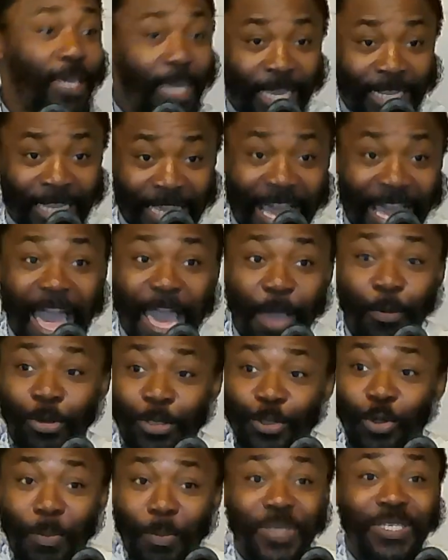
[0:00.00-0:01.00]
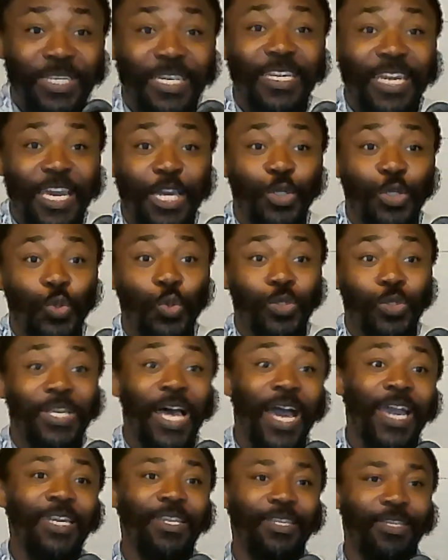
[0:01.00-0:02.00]
The guy was committing a
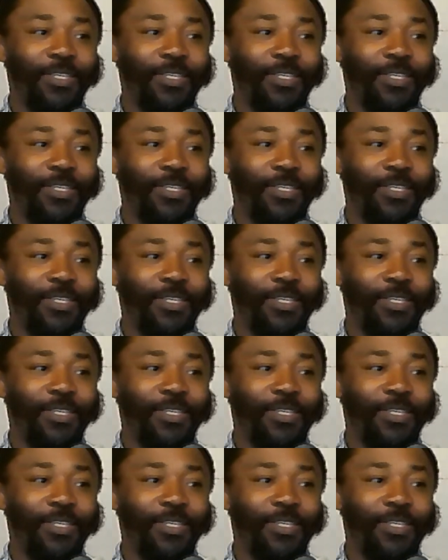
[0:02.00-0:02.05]
suicide.